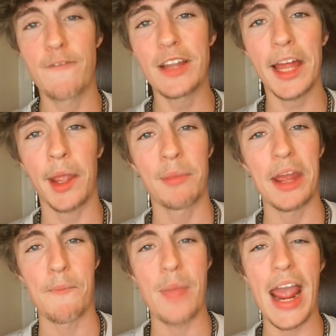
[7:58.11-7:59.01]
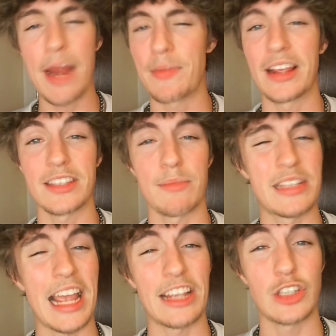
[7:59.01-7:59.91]
I feel like I'm getting paid because I'm
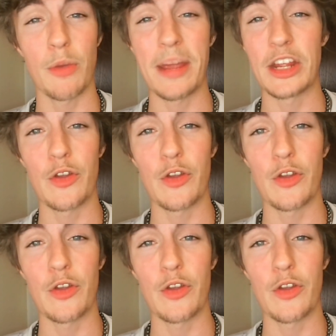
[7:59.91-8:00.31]
saying so many